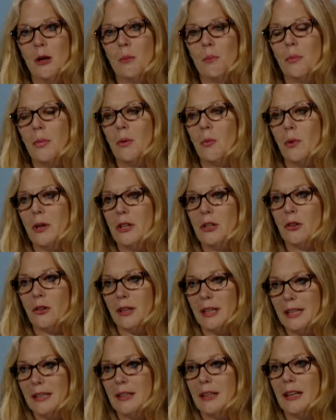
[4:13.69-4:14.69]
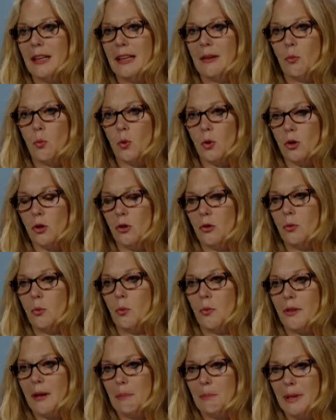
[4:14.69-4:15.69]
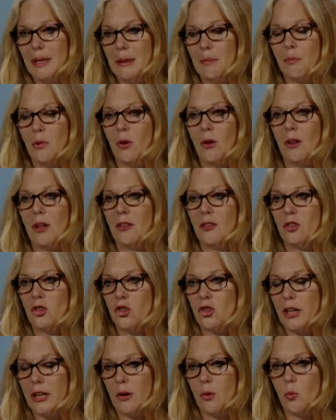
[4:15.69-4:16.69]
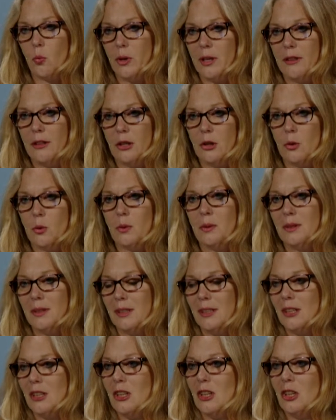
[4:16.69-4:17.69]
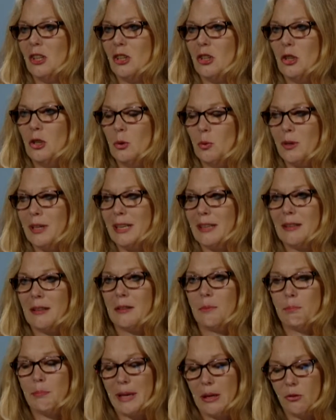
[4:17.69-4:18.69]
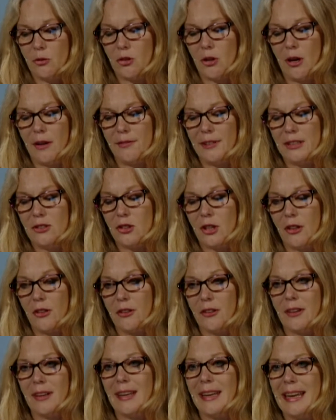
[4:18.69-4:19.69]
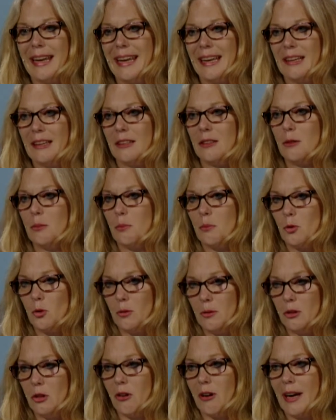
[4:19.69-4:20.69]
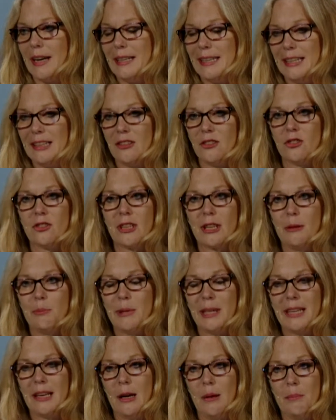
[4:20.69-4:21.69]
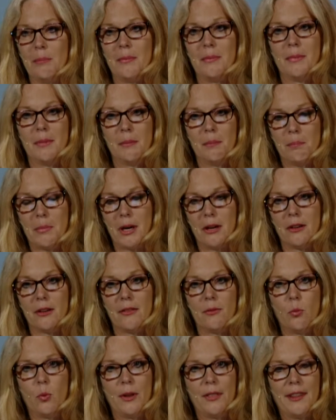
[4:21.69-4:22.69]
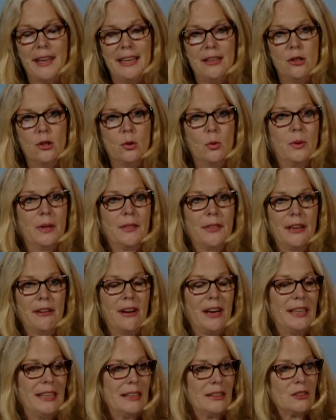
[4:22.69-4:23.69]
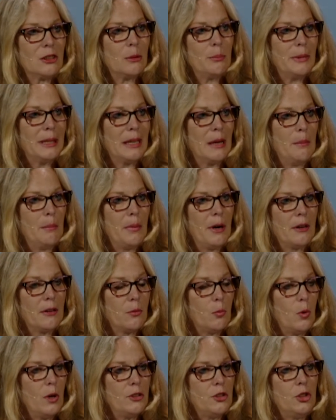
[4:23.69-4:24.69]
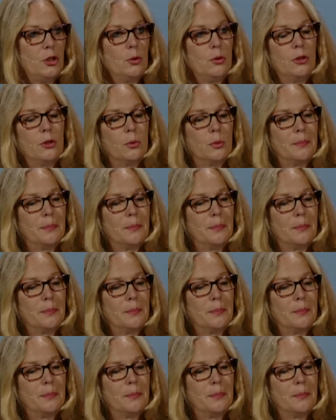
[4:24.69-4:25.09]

But when you're in a world that people share with you, you can bounce off each other, and your ideas can become part of what they do. Their ideas can become part of what you do.